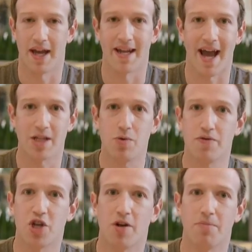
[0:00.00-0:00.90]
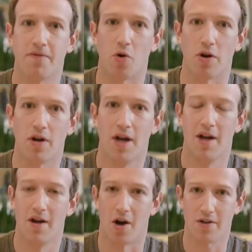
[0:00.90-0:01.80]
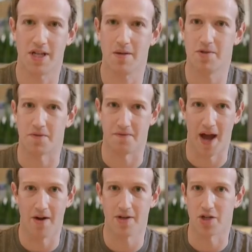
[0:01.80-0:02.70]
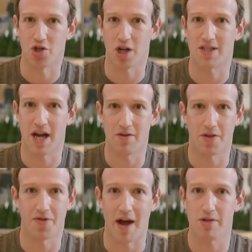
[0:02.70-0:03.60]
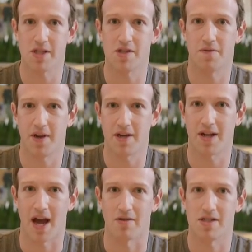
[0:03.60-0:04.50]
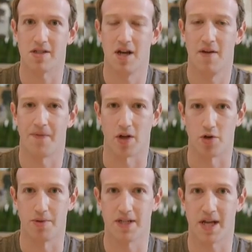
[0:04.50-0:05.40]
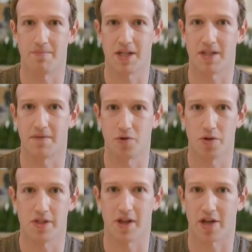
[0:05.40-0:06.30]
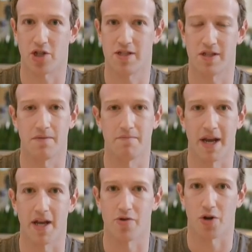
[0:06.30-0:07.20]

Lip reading: And as we've shared before, our teams have found and shut down thousands of fake accounts that could be attempting to influence elections in many